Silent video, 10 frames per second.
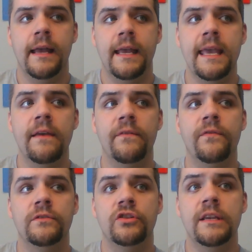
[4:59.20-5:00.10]

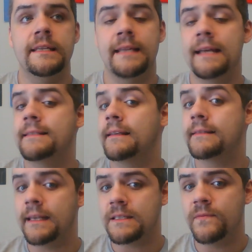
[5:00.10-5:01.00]
if she is not
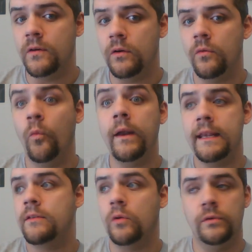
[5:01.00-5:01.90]
successful
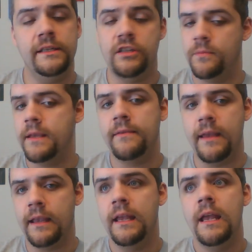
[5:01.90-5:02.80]
winning the whole DGP
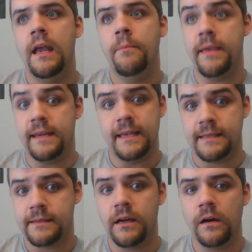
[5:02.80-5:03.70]
thing, being
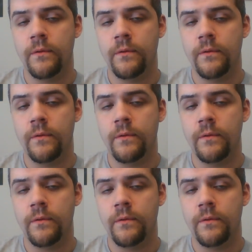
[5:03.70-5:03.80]
Deza Star,